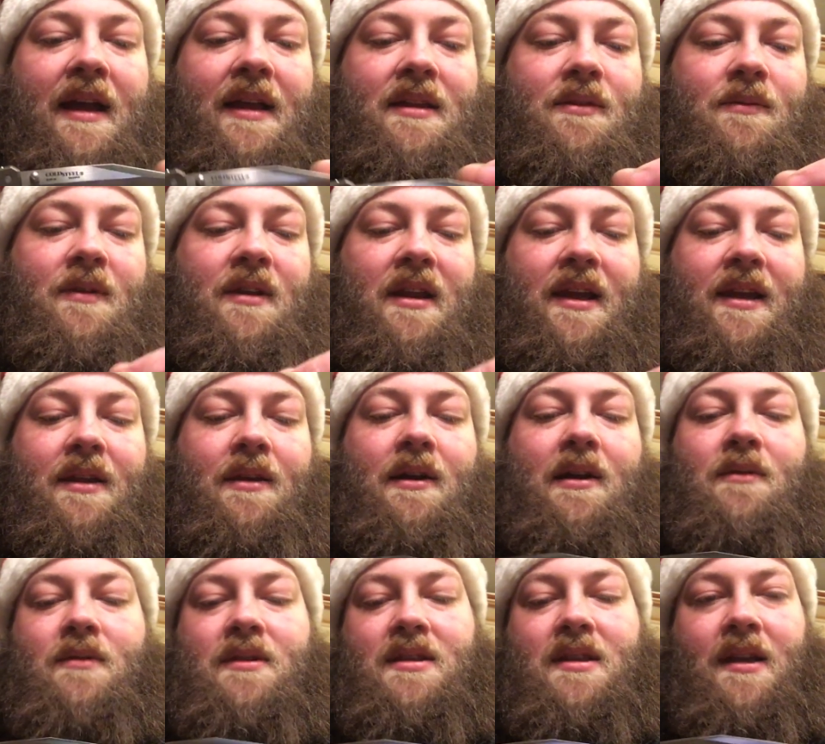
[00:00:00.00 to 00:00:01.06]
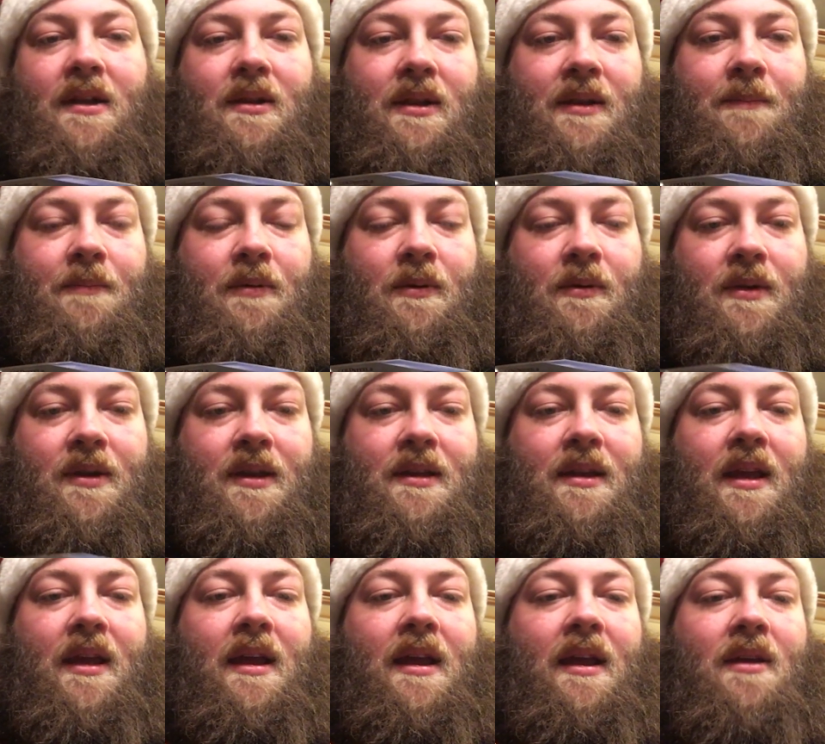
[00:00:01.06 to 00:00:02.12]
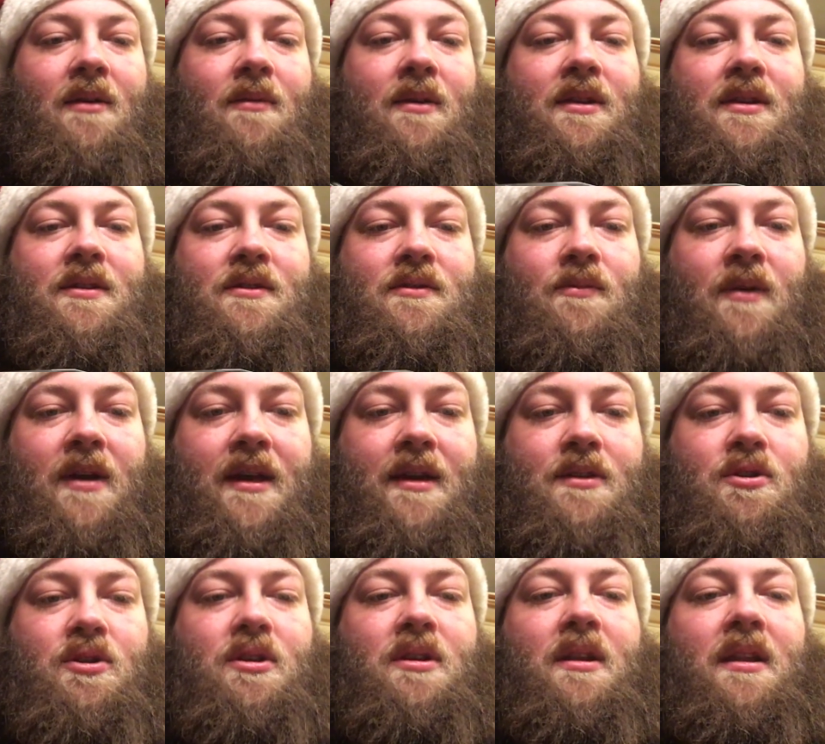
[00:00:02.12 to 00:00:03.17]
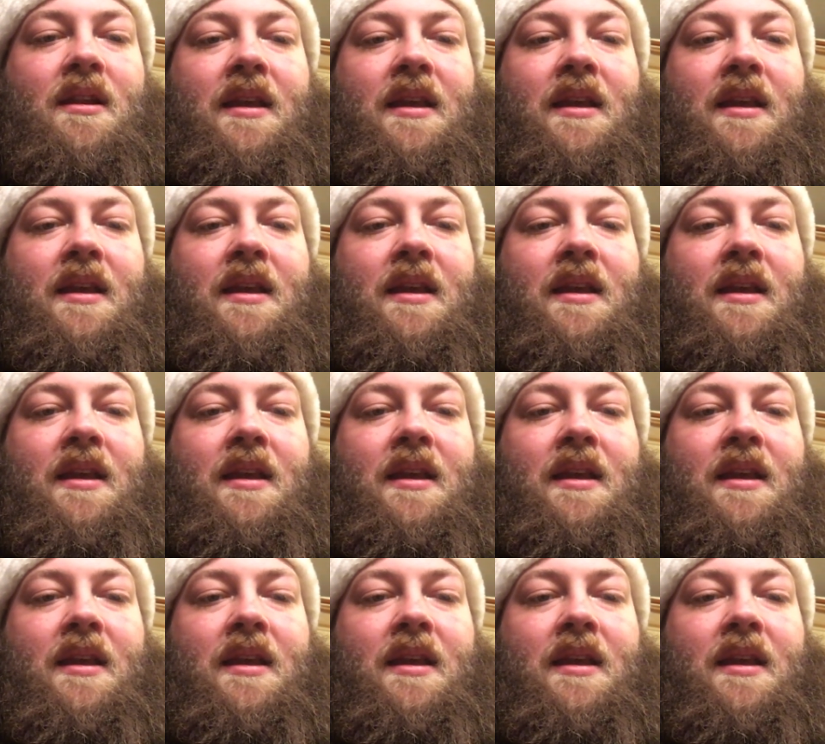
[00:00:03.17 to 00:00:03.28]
The one I got was the clip point with the swedge.